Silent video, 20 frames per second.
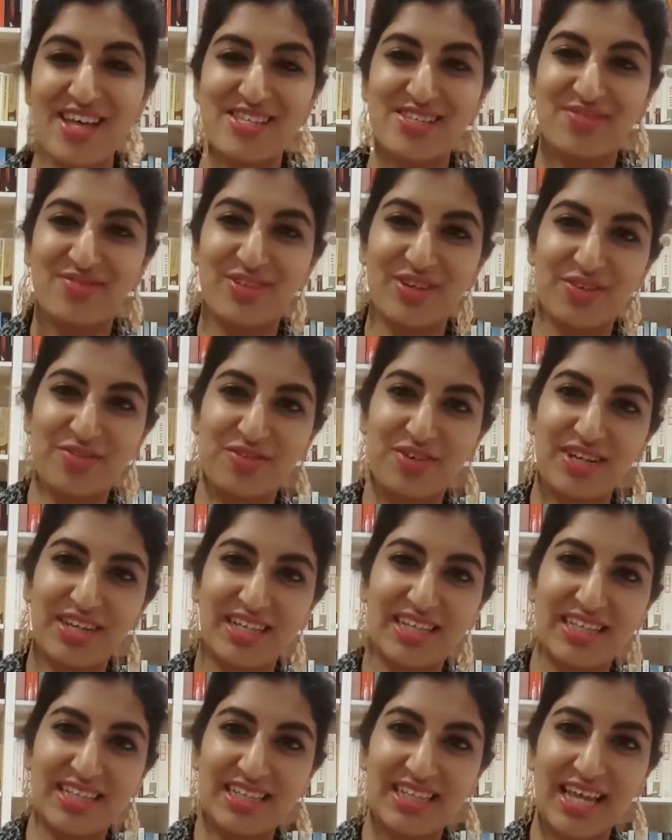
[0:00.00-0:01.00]
So feel free to
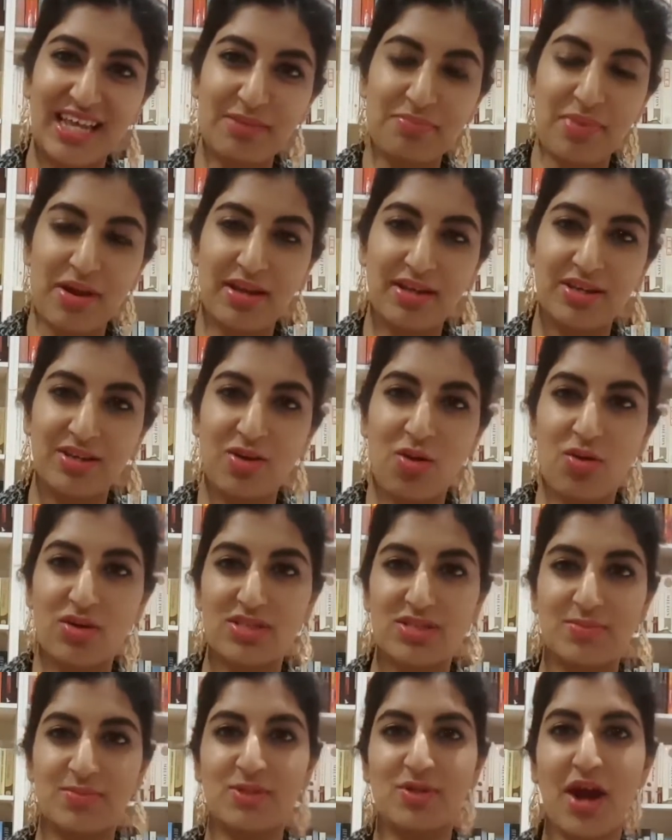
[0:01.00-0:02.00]
click the like button or
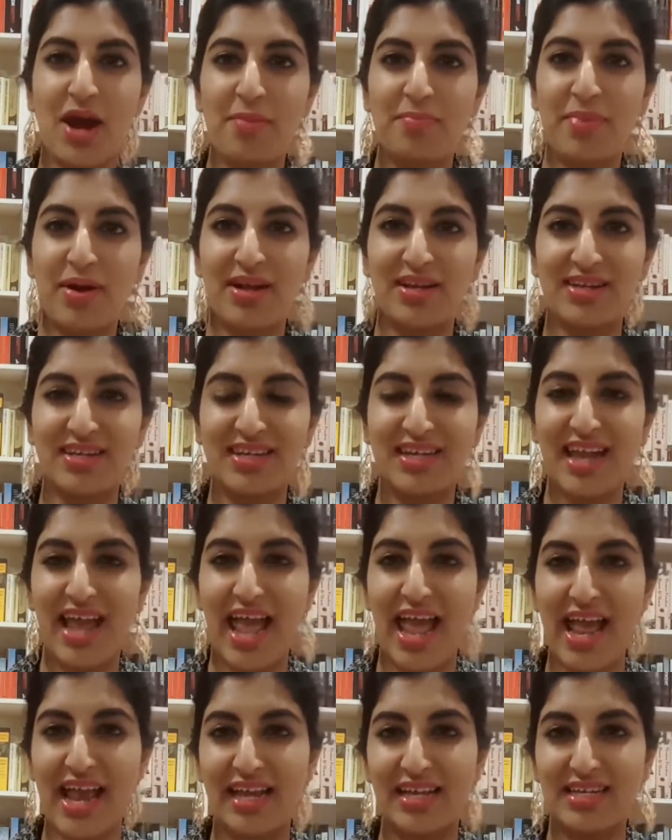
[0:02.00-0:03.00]
the subscribe button,
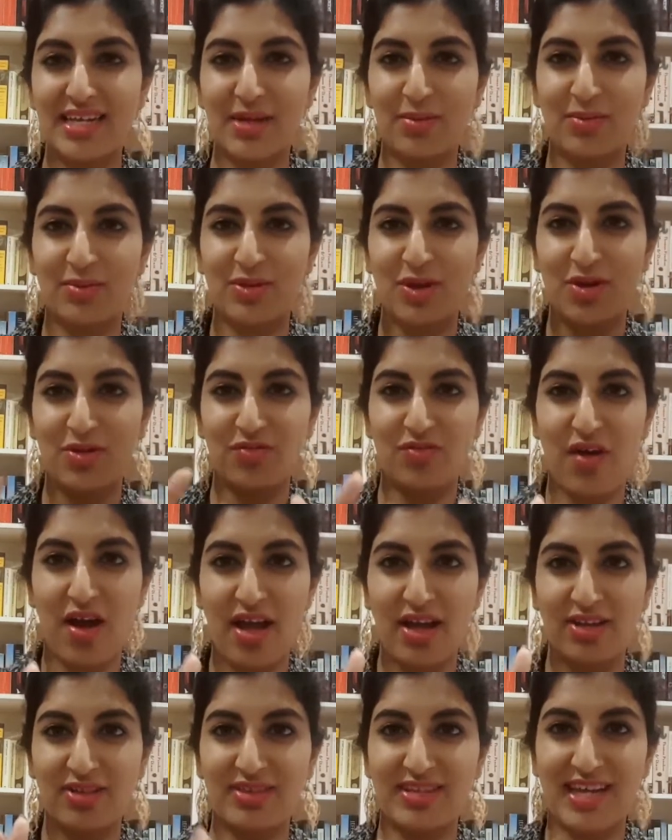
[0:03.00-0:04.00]
and it will
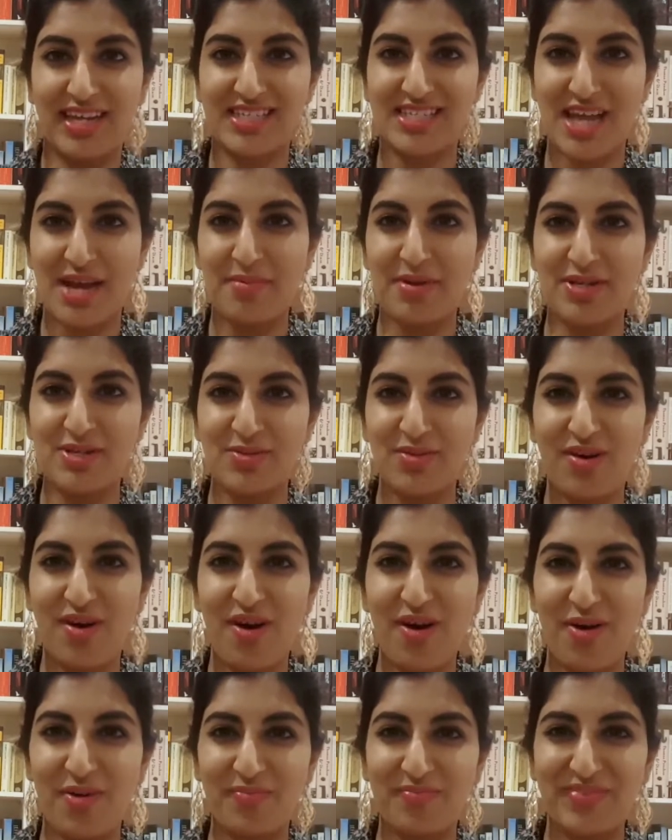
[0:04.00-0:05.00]
notify you the next time I do a
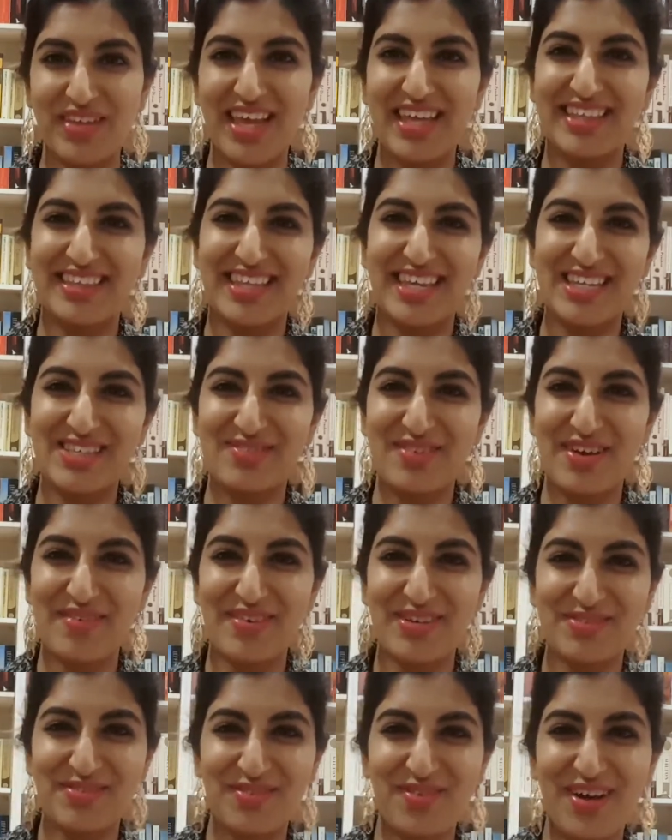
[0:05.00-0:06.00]
haul. Thanks very
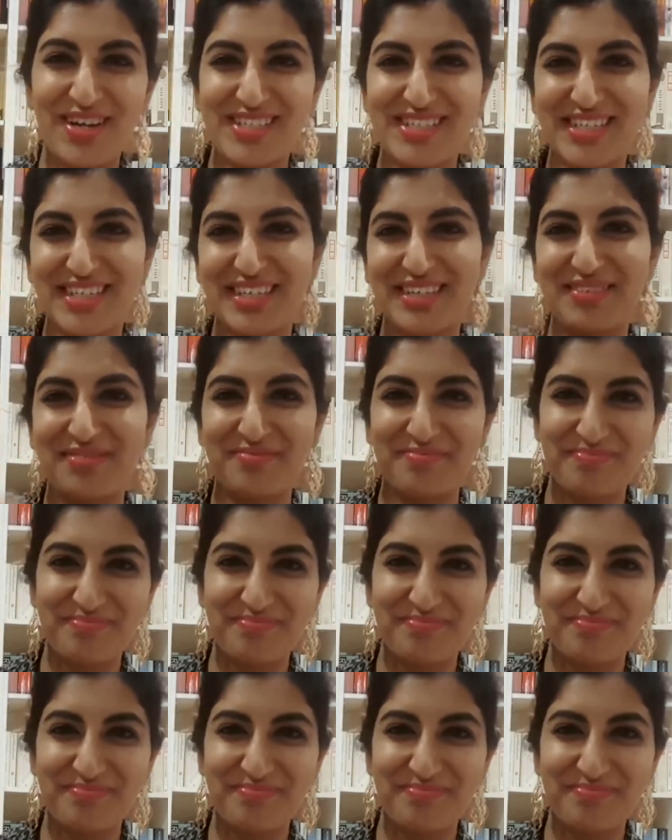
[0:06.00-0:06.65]
much for watching.